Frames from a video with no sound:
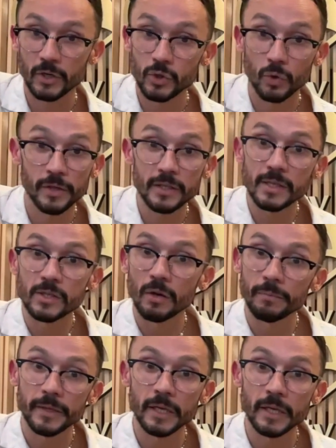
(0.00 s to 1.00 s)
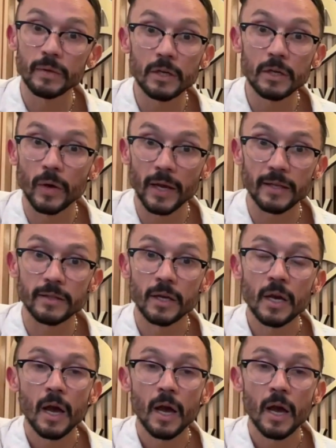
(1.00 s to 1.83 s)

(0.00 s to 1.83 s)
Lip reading: So this is something really great,